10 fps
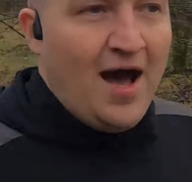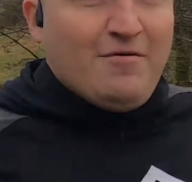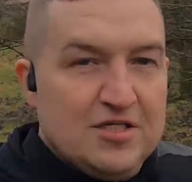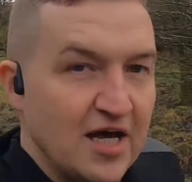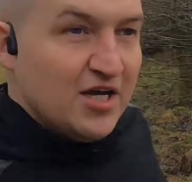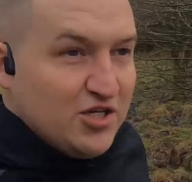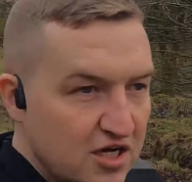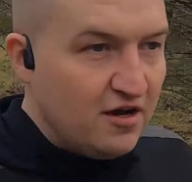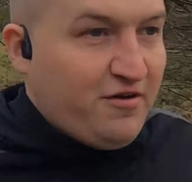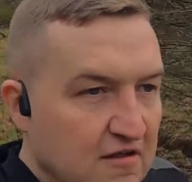I was night
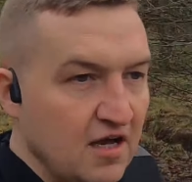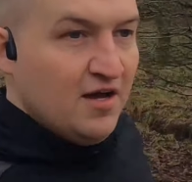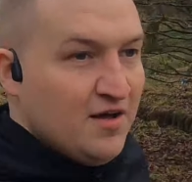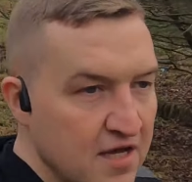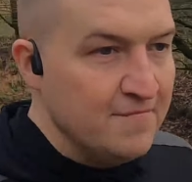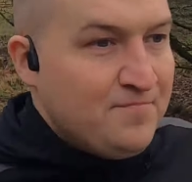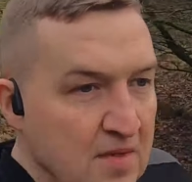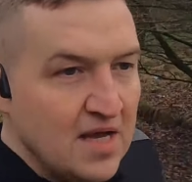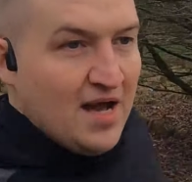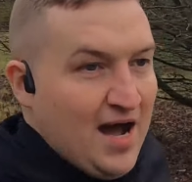shift.
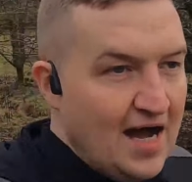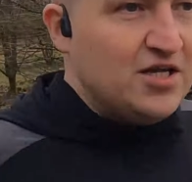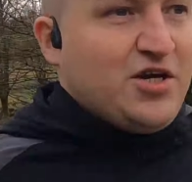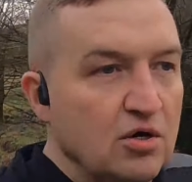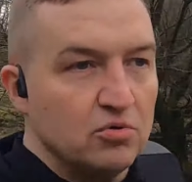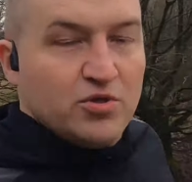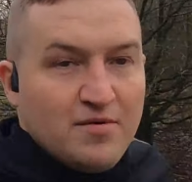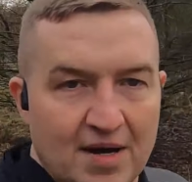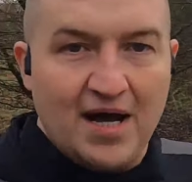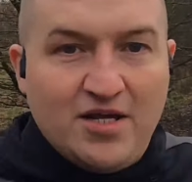I actually
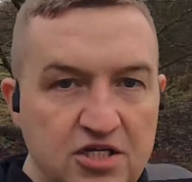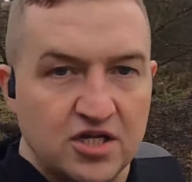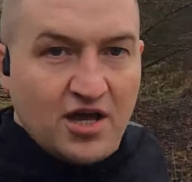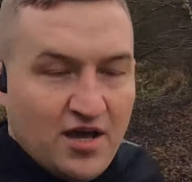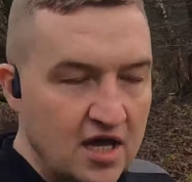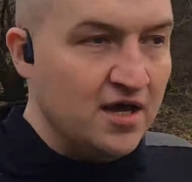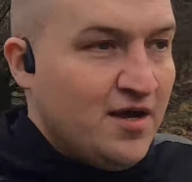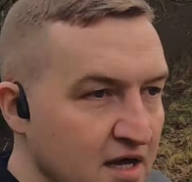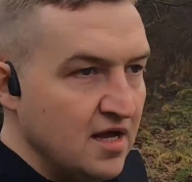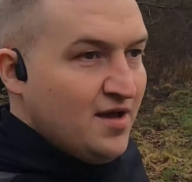only managed to
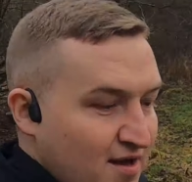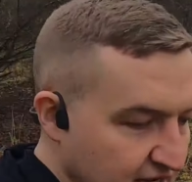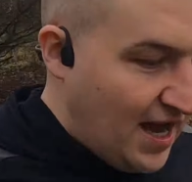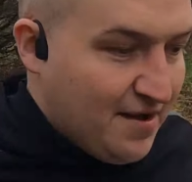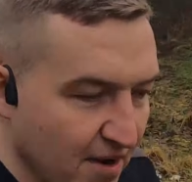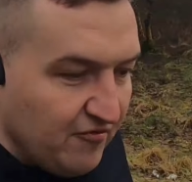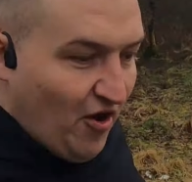get my